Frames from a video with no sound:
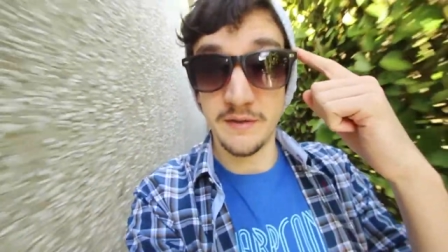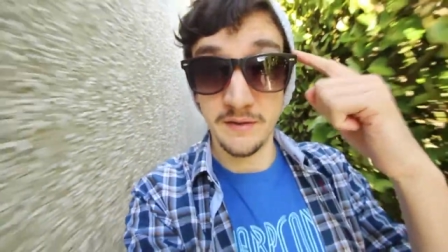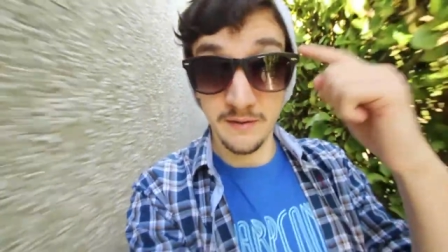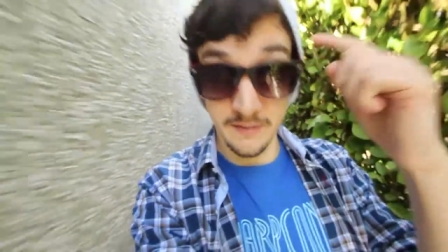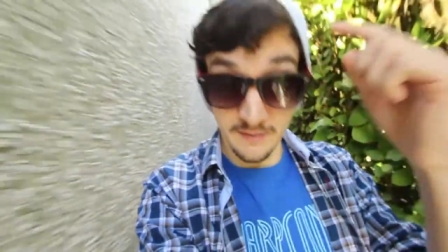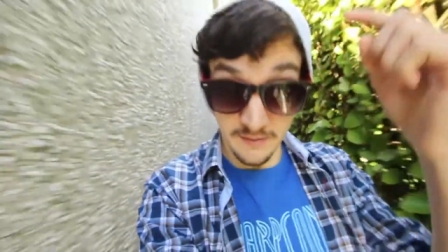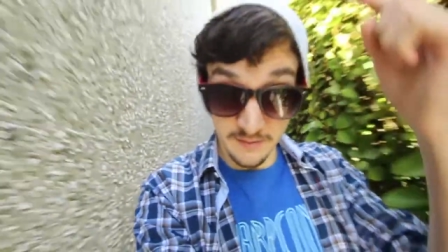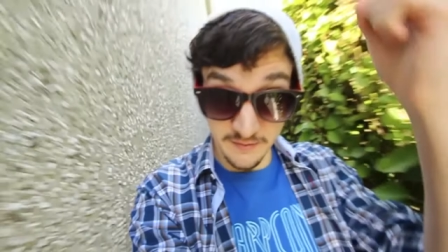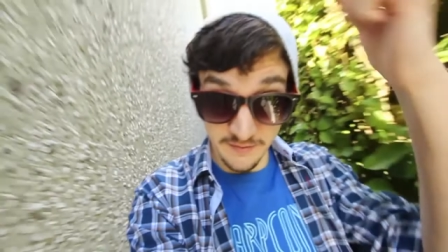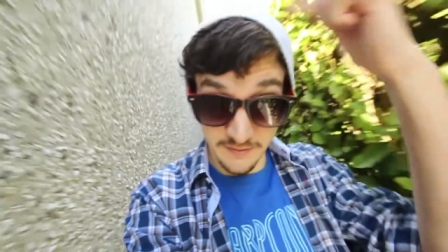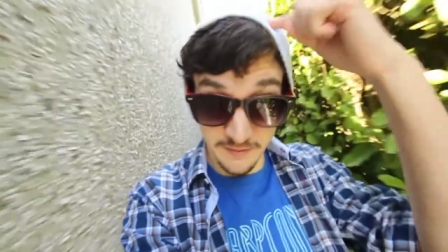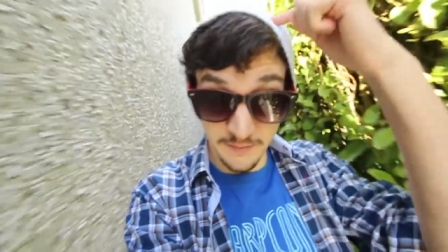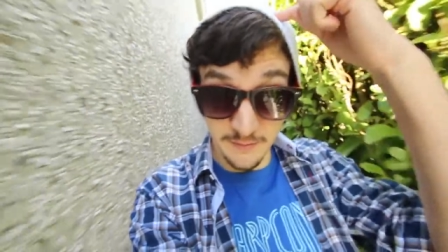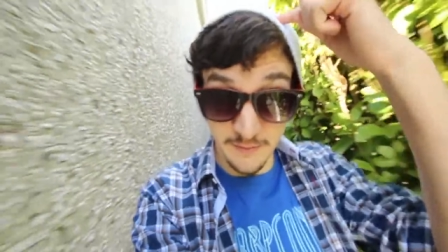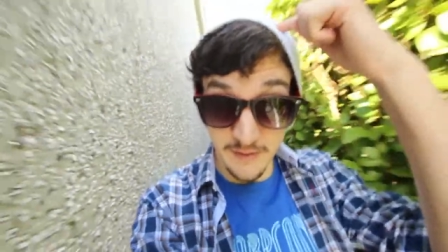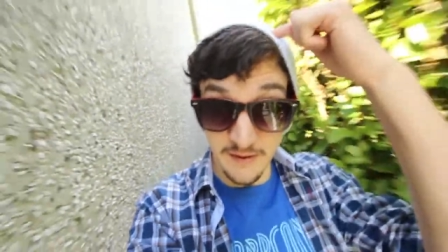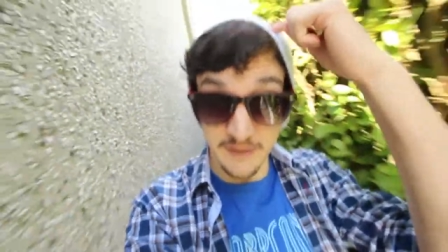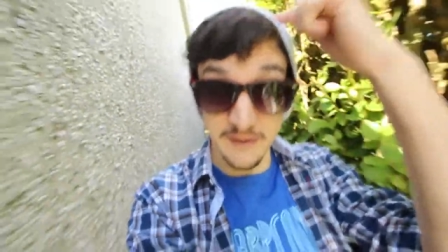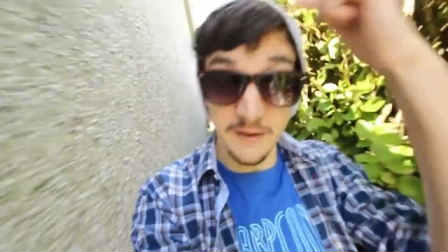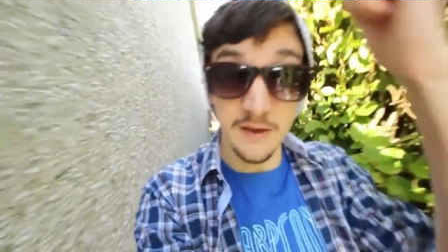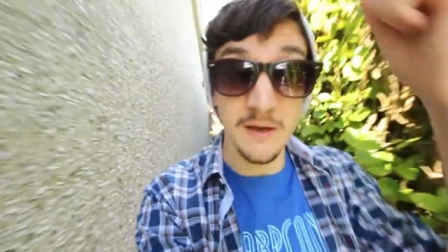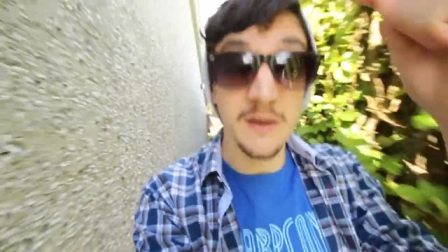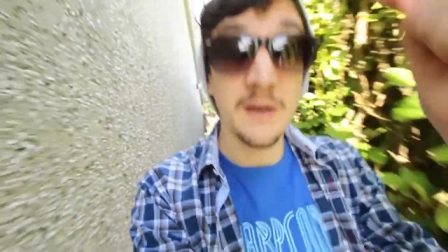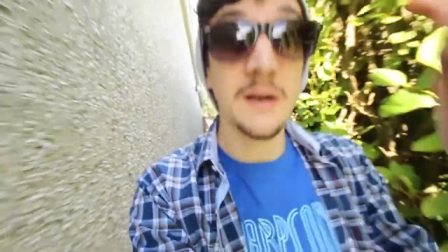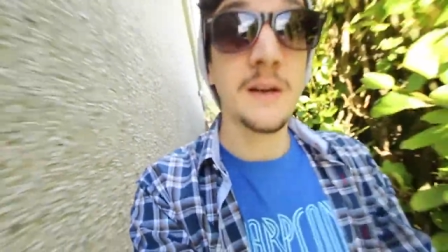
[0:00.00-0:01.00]
And also,
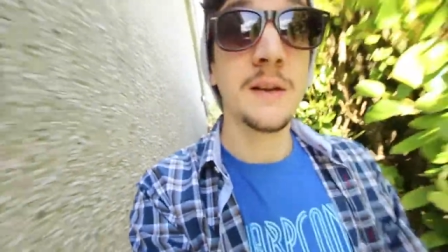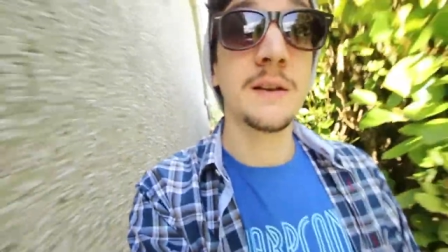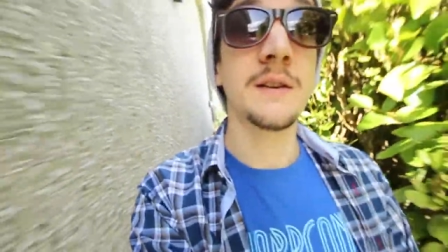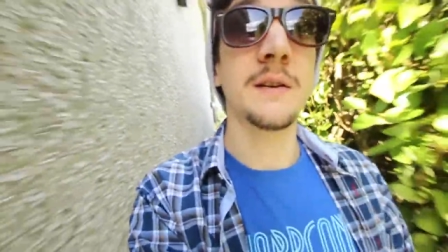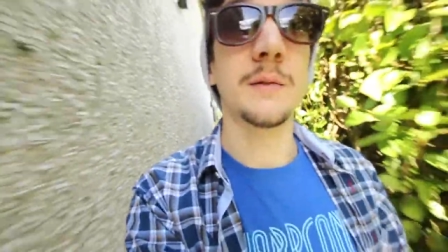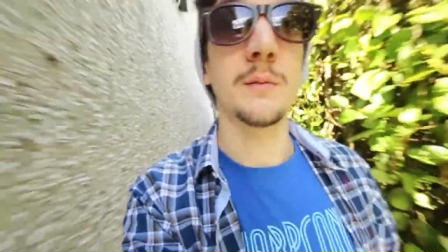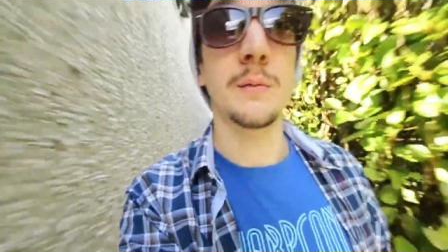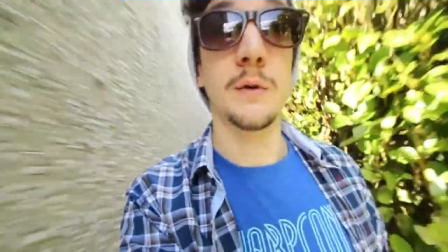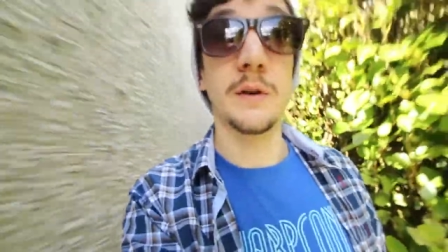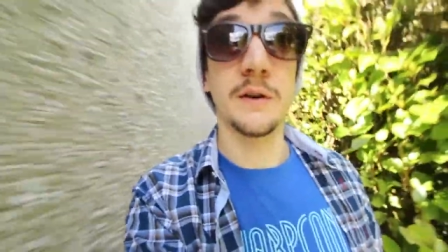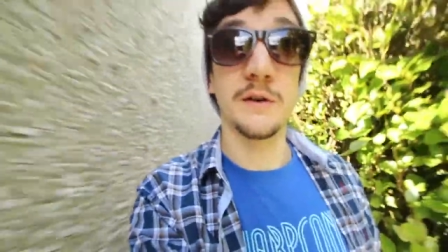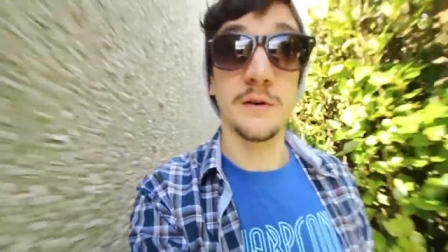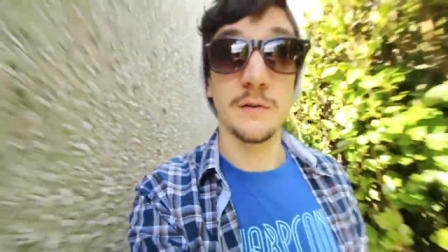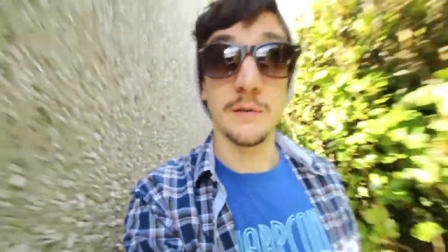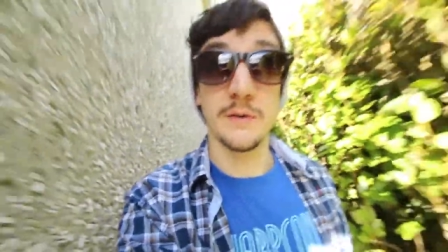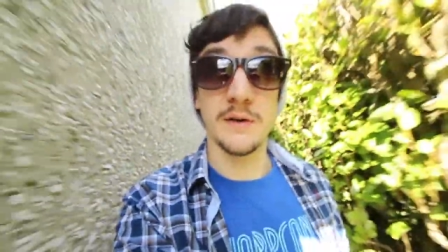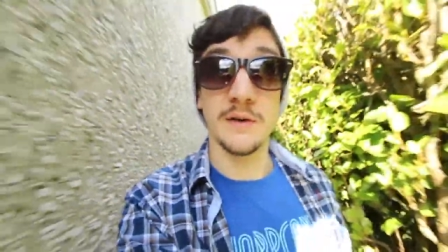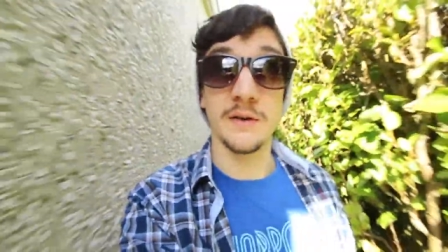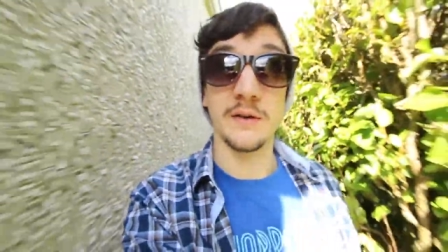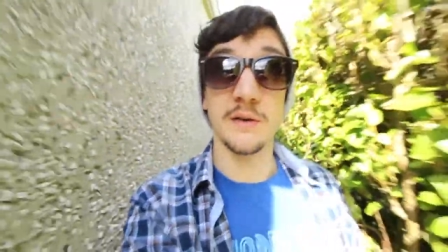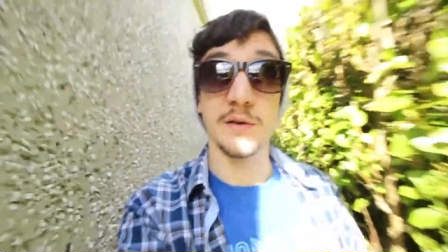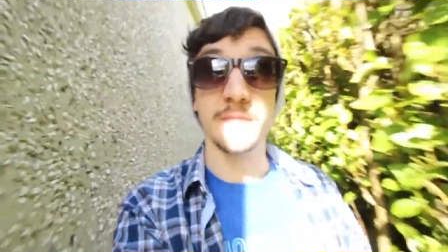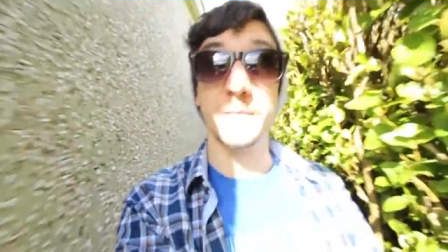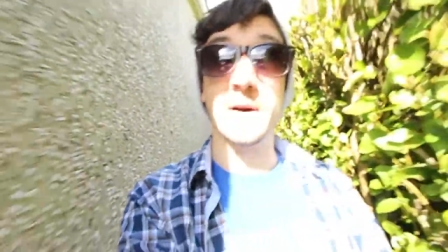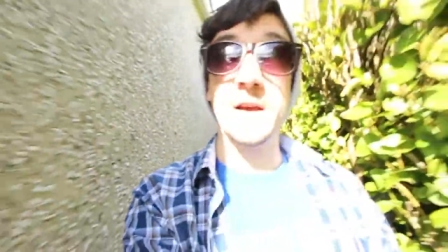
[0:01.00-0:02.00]
I didn't want to do
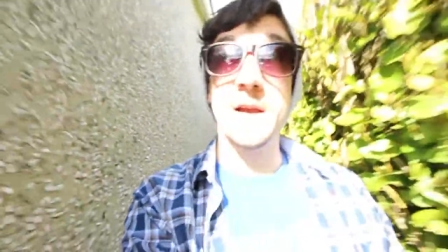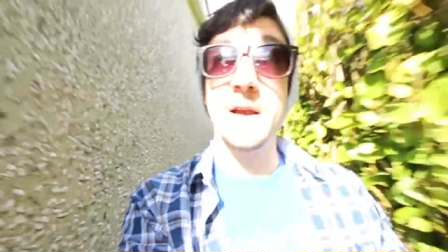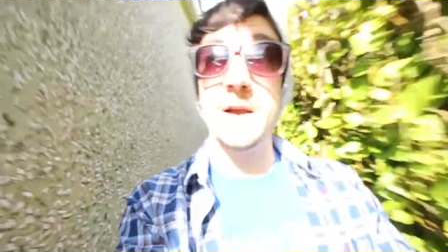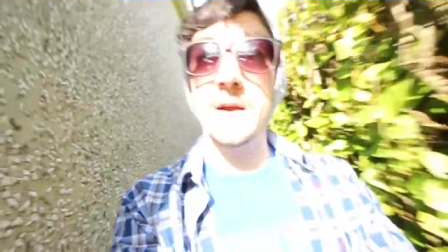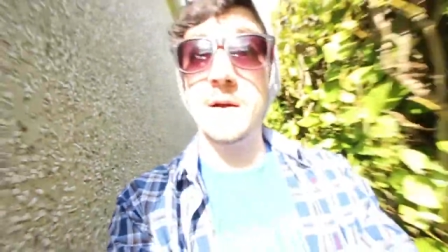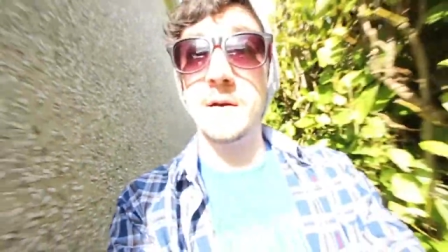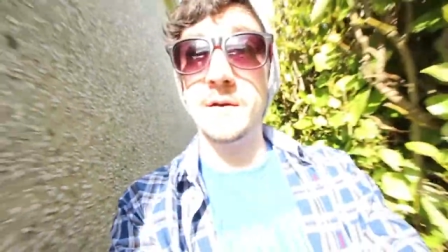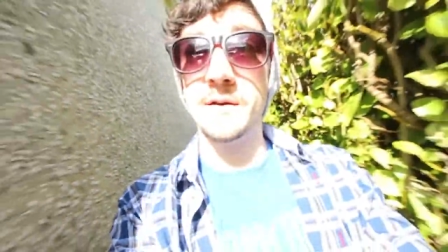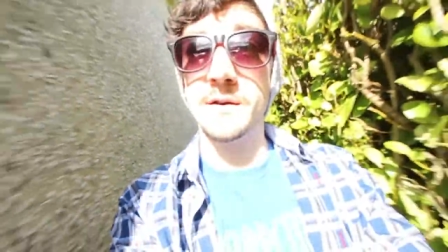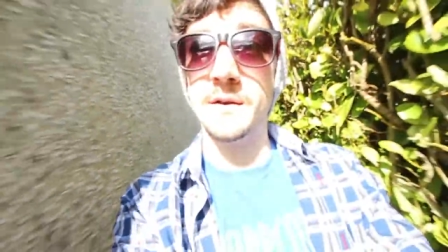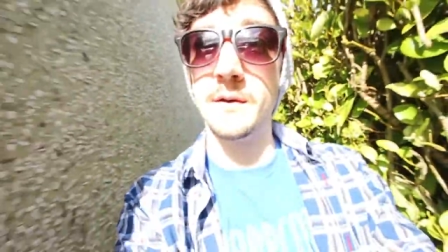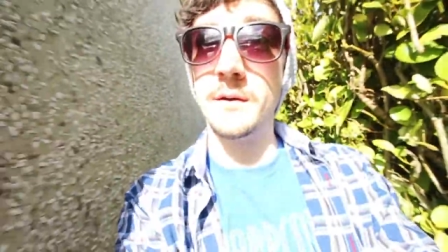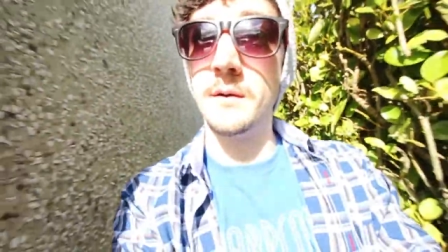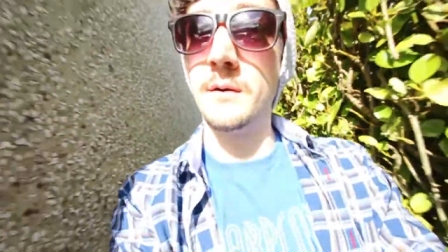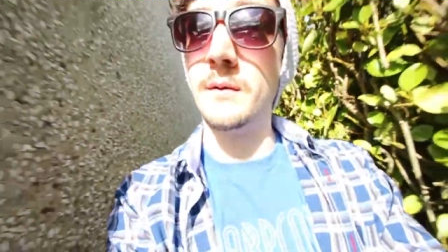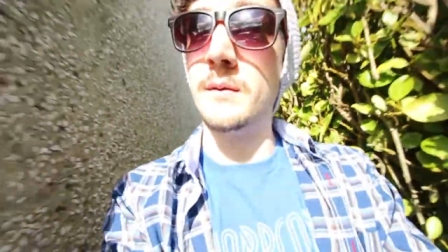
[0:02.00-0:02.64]
anything to my hair, so